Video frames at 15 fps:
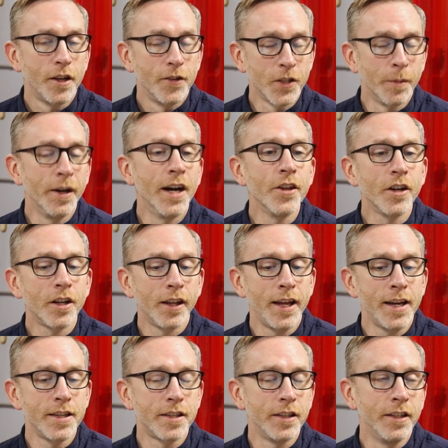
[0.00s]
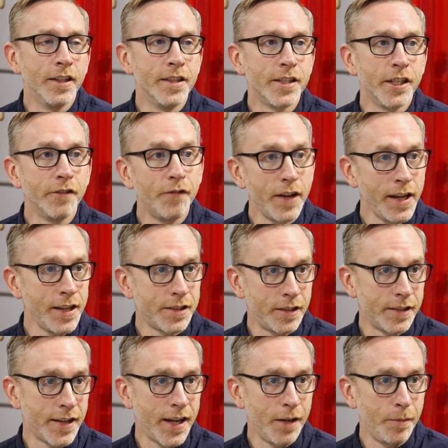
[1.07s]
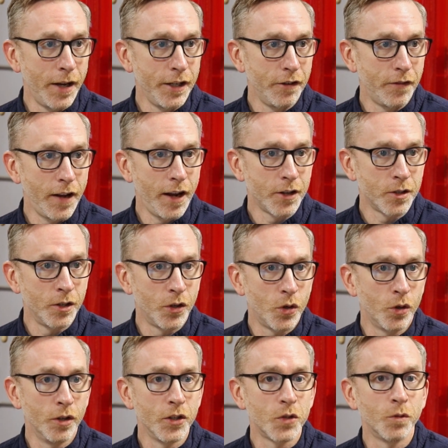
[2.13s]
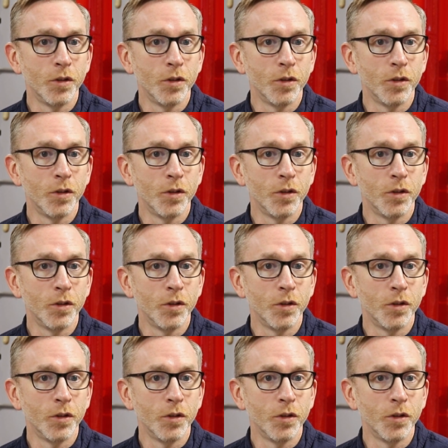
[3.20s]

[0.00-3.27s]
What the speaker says: So my other class is an advanced design and manufacturing course